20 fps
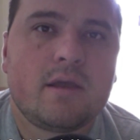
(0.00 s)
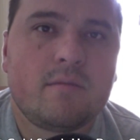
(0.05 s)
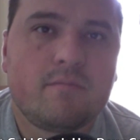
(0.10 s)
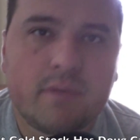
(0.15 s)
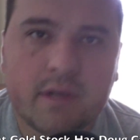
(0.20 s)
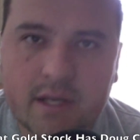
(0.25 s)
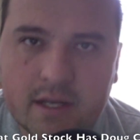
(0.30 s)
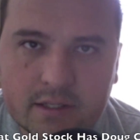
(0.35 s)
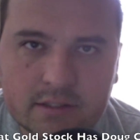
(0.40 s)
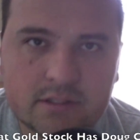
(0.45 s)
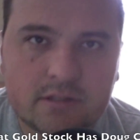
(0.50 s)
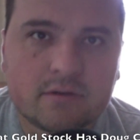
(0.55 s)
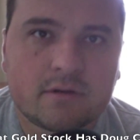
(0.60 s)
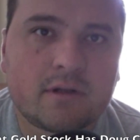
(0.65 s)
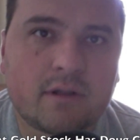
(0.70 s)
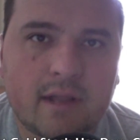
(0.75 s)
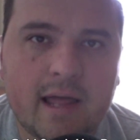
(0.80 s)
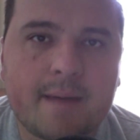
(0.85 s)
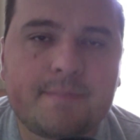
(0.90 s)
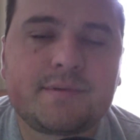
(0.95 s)
because it'll
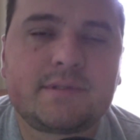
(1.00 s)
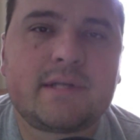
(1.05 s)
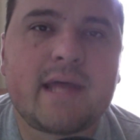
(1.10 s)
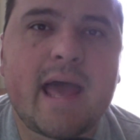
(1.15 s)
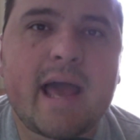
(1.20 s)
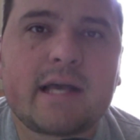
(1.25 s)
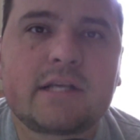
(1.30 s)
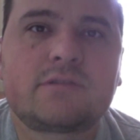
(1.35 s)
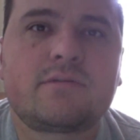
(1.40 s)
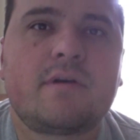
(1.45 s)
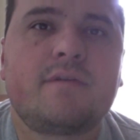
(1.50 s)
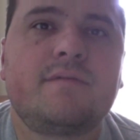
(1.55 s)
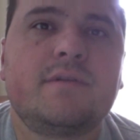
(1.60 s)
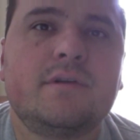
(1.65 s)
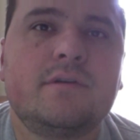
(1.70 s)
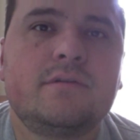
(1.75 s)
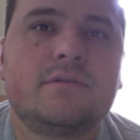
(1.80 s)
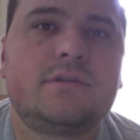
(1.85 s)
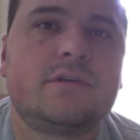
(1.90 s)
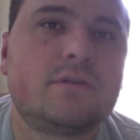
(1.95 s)
collapse tax
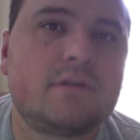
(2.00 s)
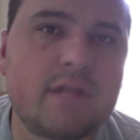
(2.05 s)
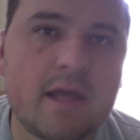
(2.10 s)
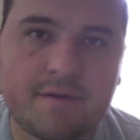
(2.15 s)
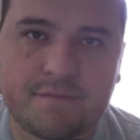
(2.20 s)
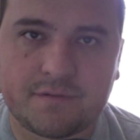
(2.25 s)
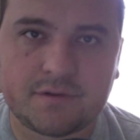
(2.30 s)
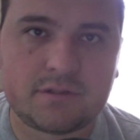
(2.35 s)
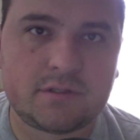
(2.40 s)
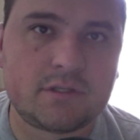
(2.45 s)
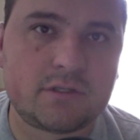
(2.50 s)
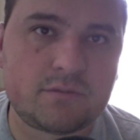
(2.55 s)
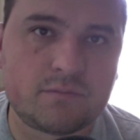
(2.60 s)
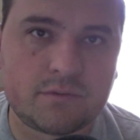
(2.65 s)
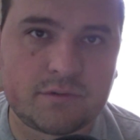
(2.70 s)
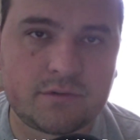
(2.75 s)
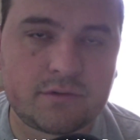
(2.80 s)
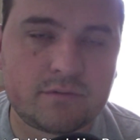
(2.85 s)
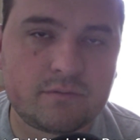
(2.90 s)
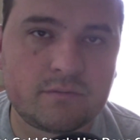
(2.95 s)
revenues, your deficits
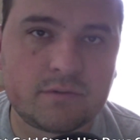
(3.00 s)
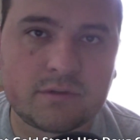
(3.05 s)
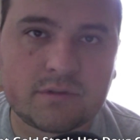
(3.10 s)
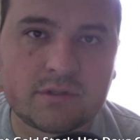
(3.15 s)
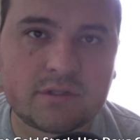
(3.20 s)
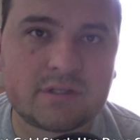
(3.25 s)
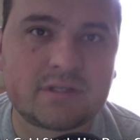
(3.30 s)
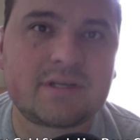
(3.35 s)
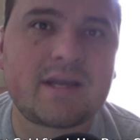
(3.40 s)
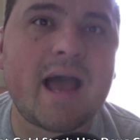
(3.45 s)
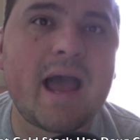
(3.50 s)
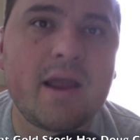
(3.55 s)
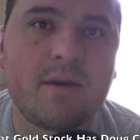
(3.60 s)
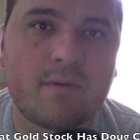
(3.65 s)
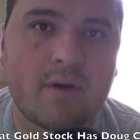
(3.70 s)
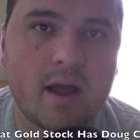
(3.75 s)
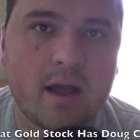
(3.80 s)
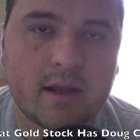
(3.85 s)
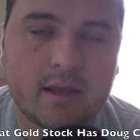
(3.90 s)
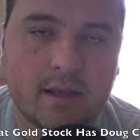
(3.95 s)
will
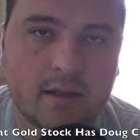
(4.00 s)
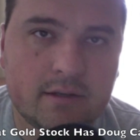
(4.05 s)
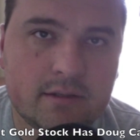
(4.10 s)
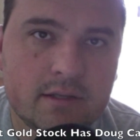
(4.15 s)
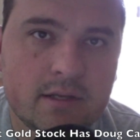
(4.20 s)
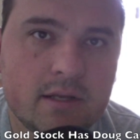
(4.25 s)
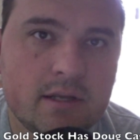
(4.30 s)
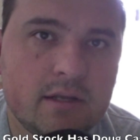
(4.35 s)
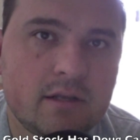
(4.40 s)
skyrocket.